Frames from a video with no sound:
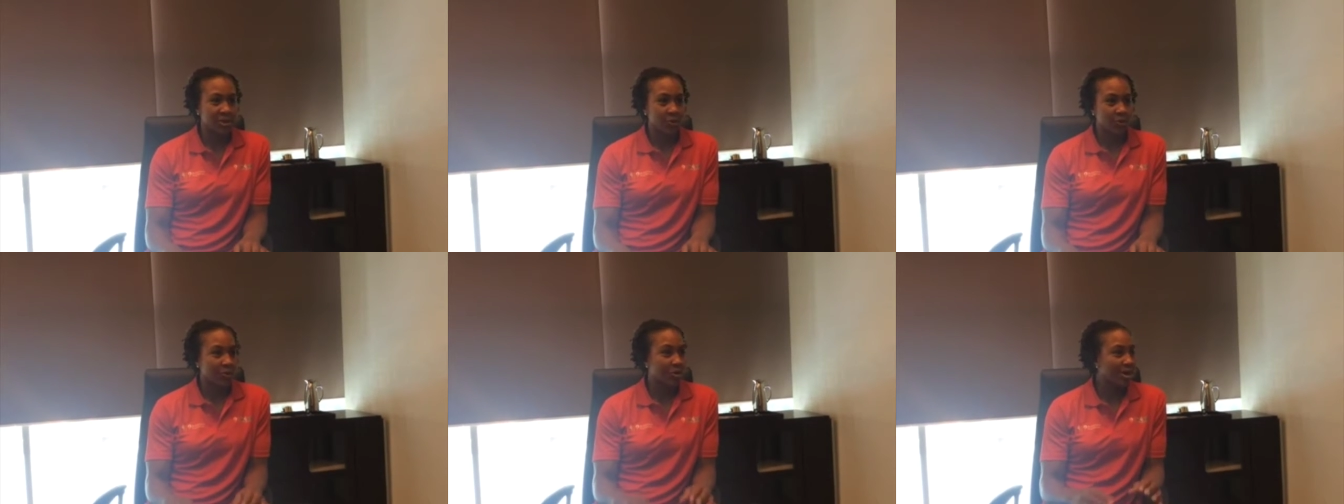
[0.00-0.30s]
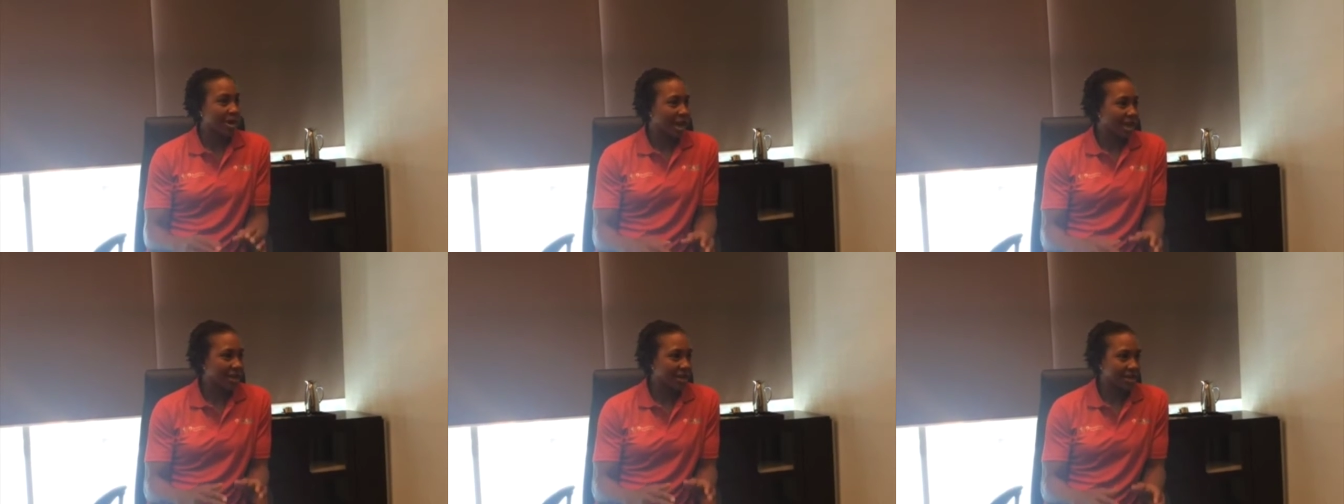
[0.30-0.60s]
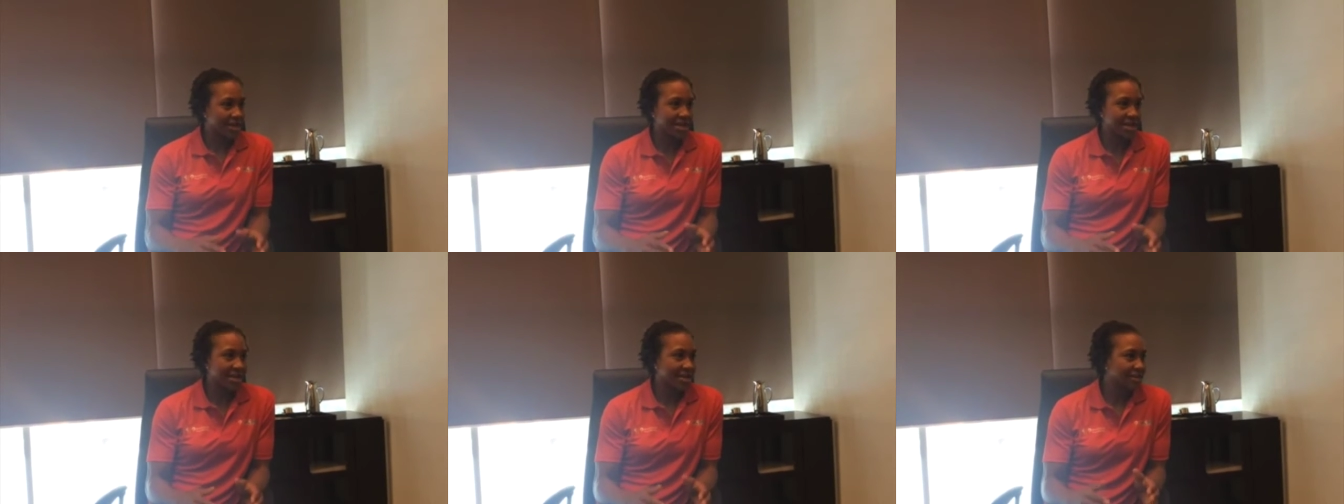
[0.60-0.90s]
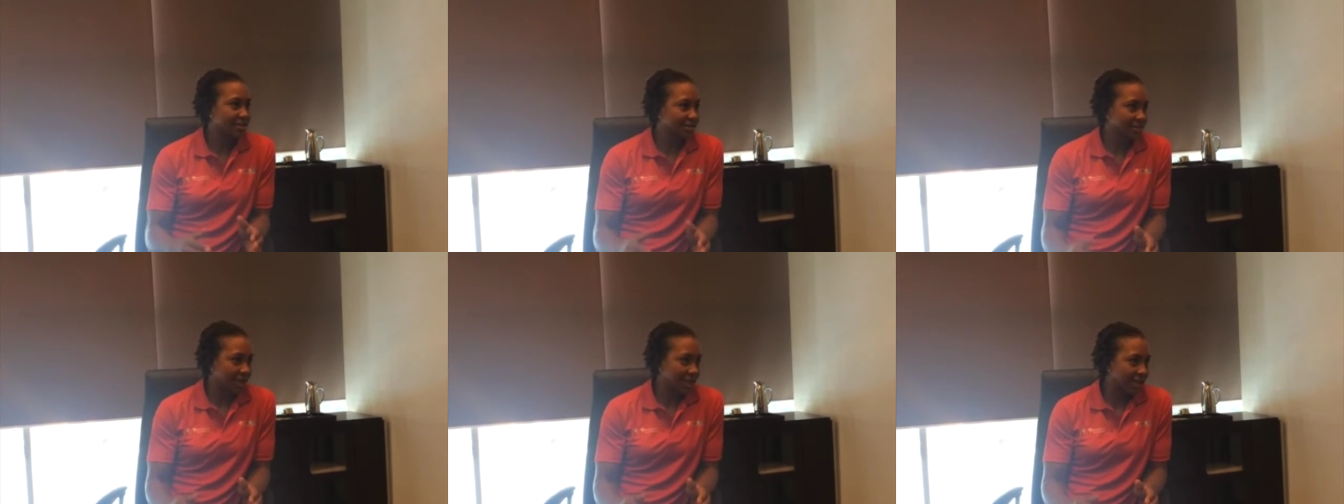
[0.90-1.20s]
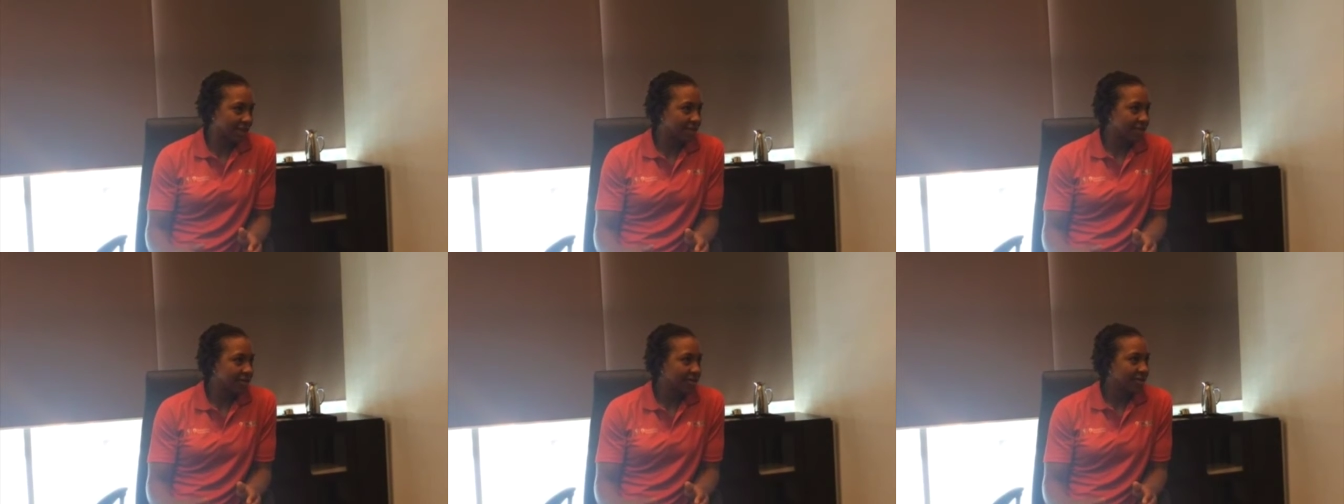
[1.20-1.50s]
We're not gonna get
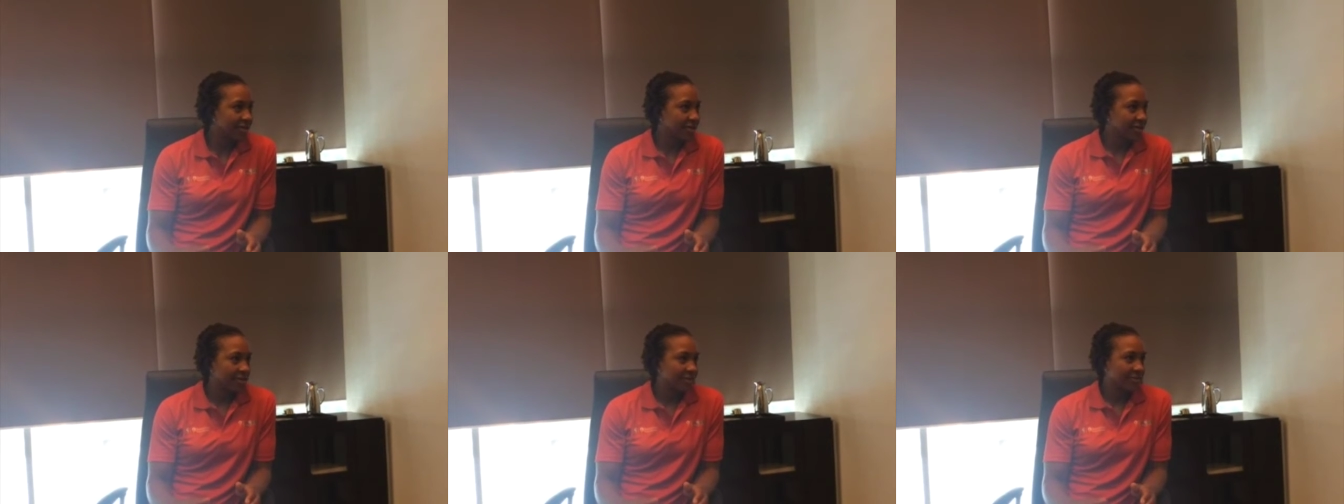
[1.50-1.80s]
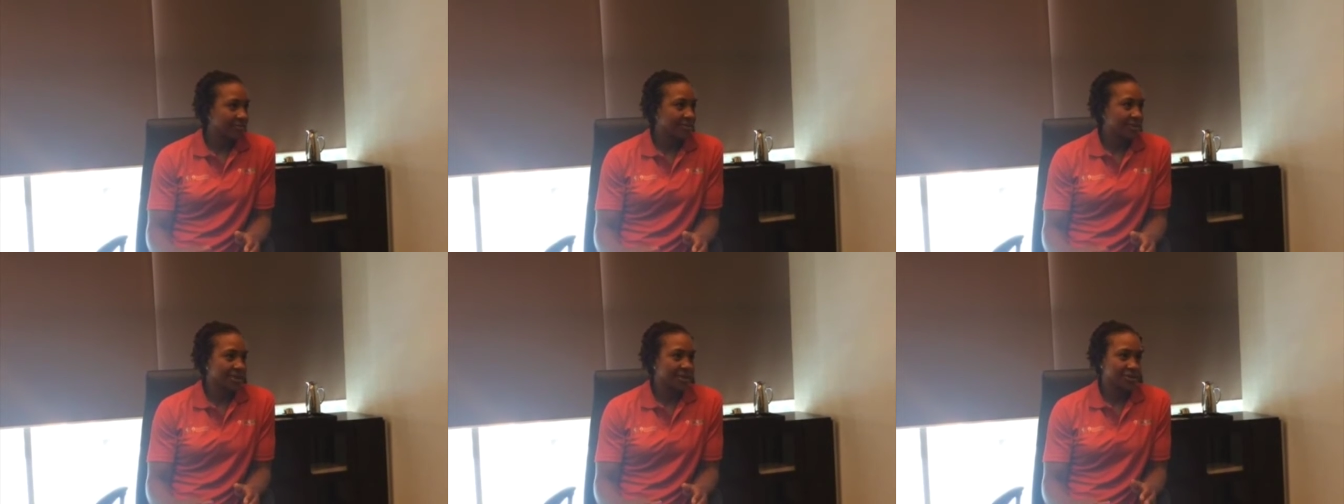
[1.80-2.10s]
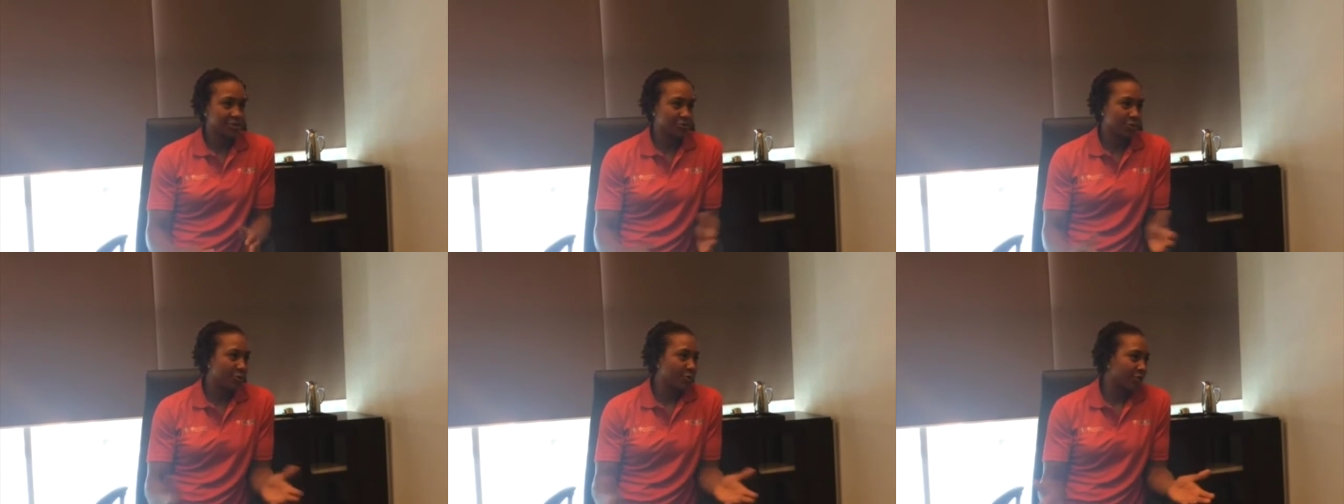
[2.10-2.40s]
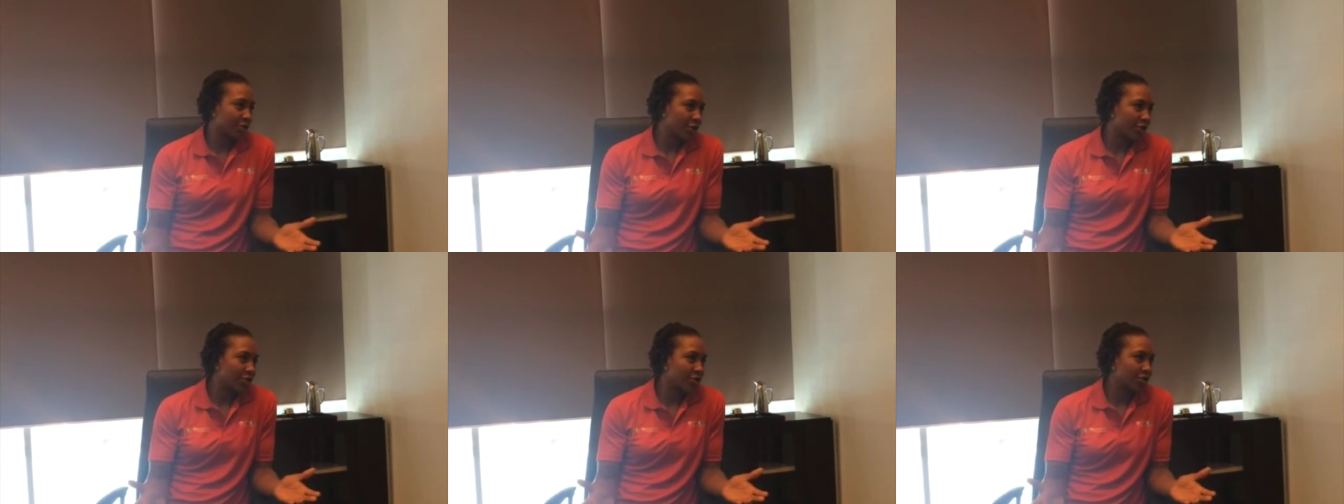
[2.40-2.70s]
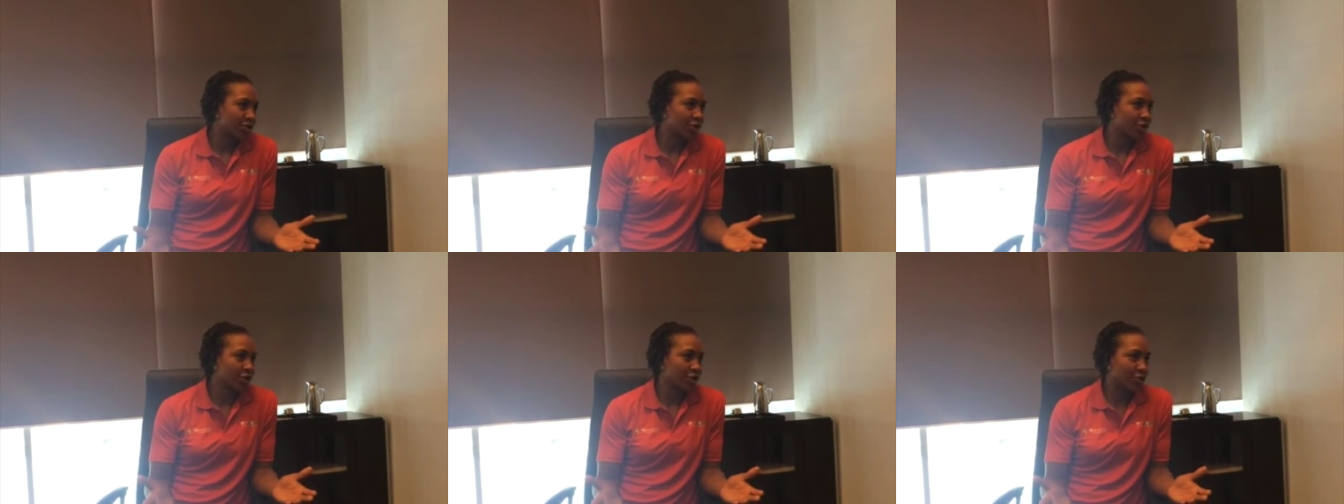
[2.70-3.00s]
excited because we were the
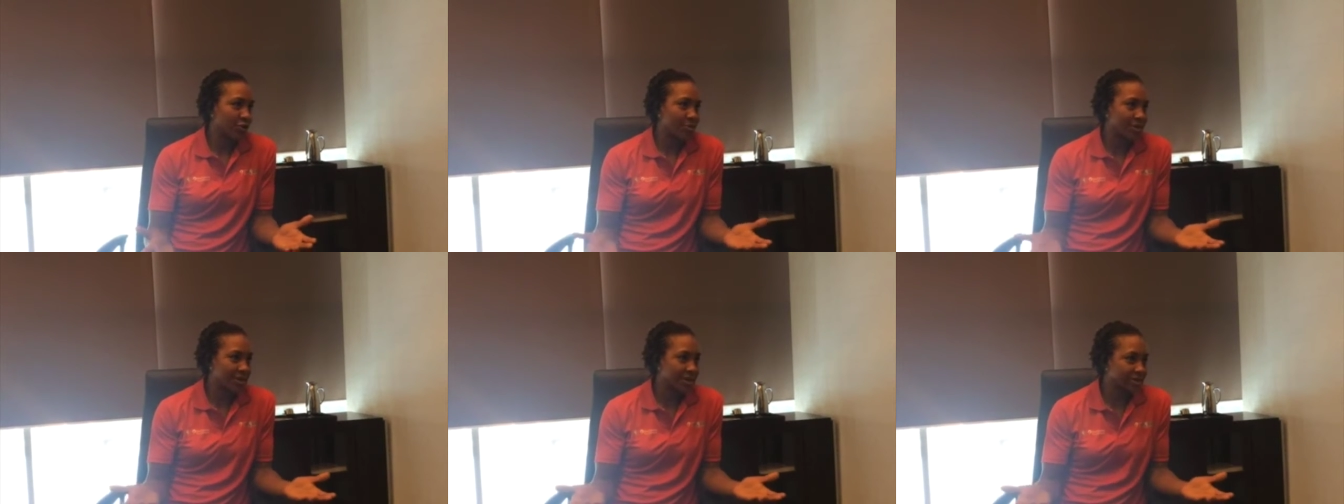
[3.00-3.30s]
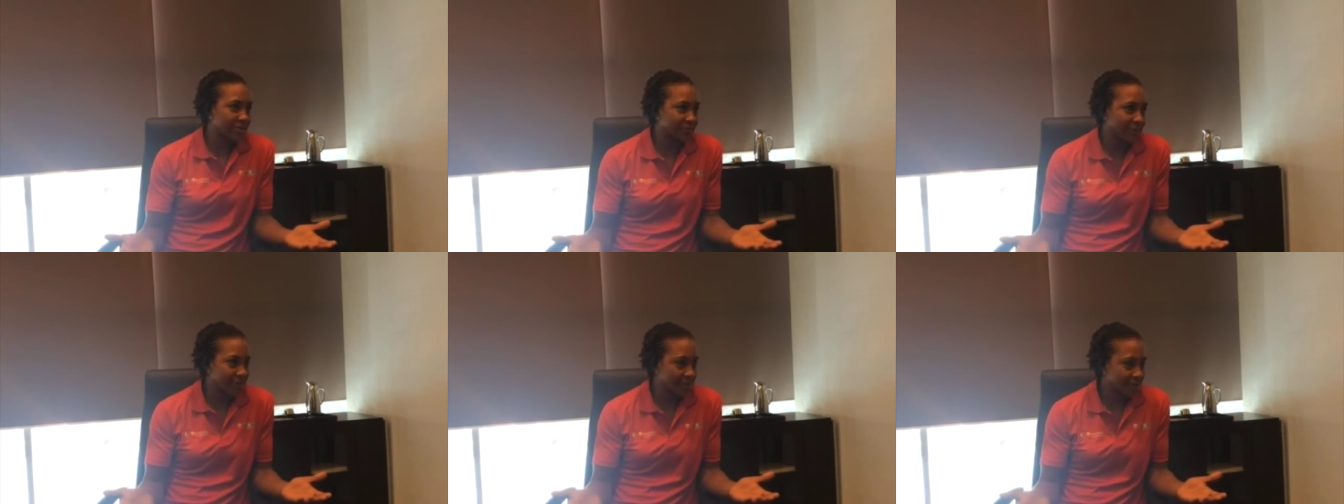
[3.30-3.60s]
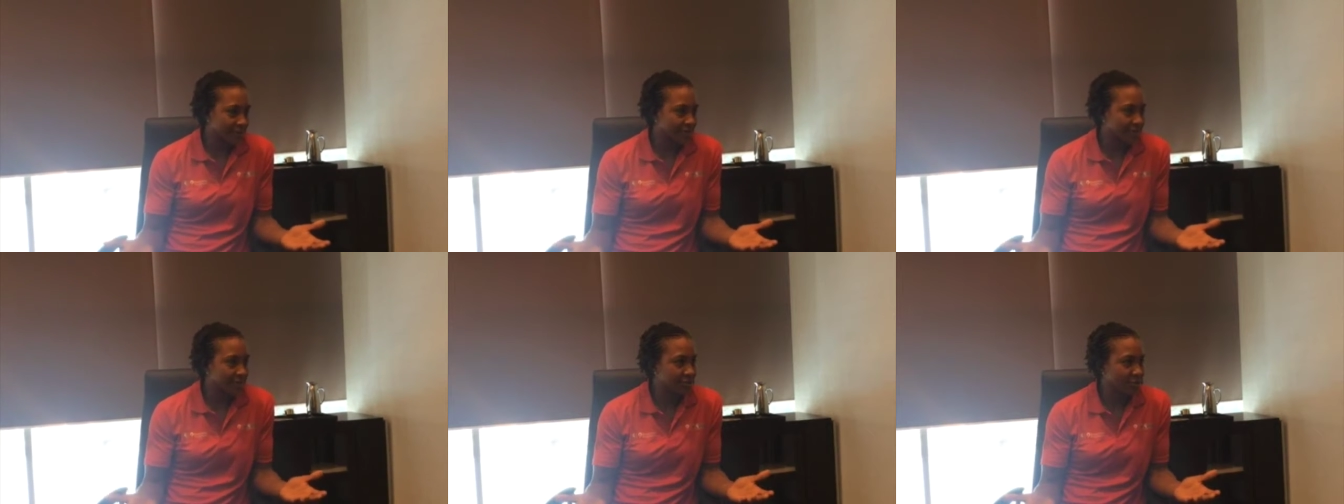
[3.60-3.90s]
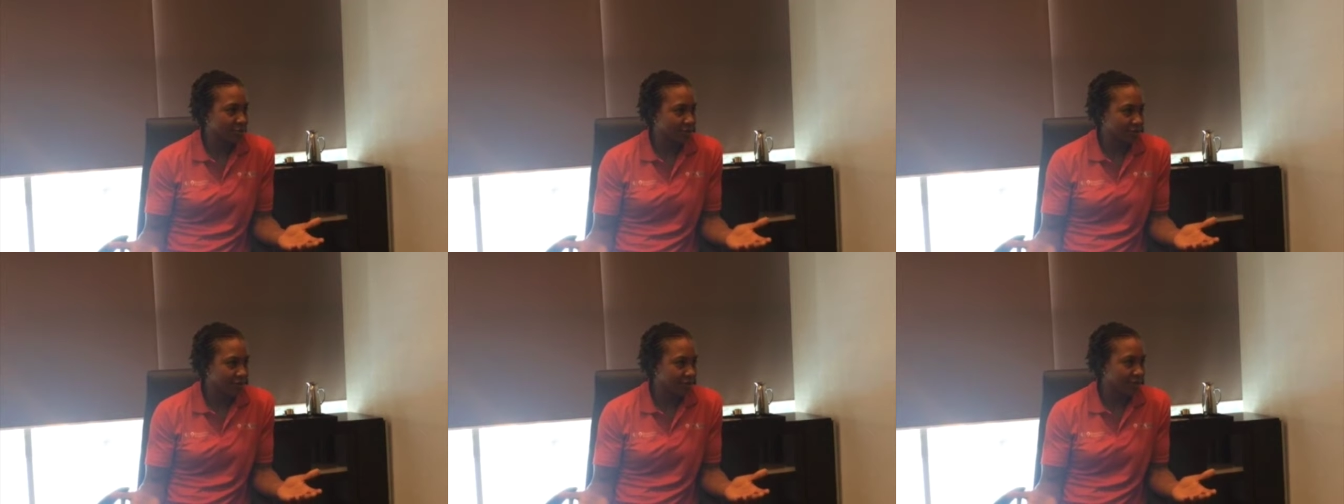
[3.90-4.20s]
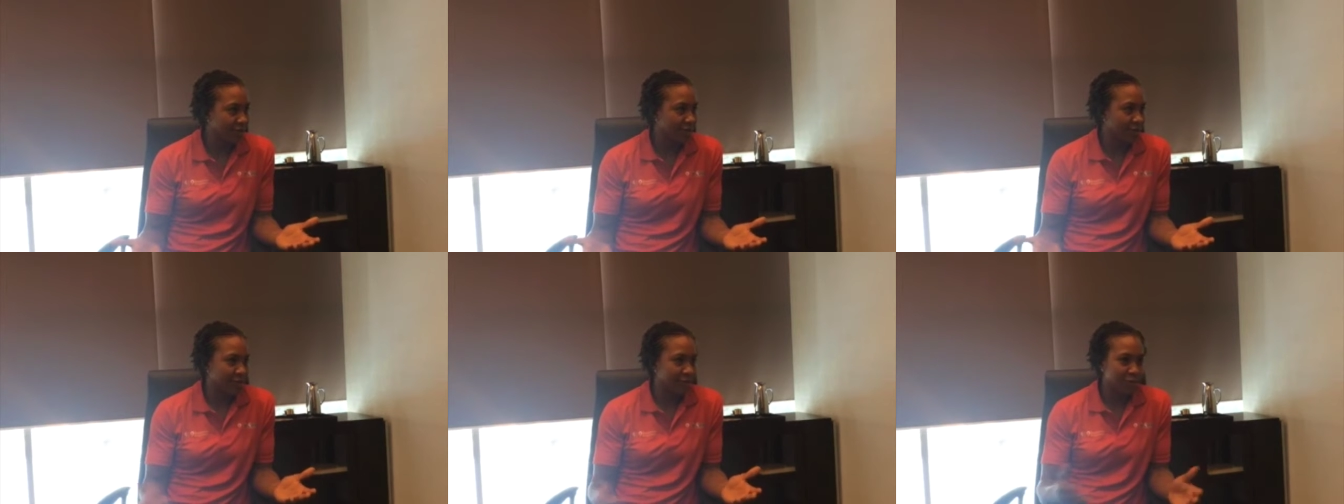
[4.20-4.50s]
underdog. Nobody mm. expected us to win anyway.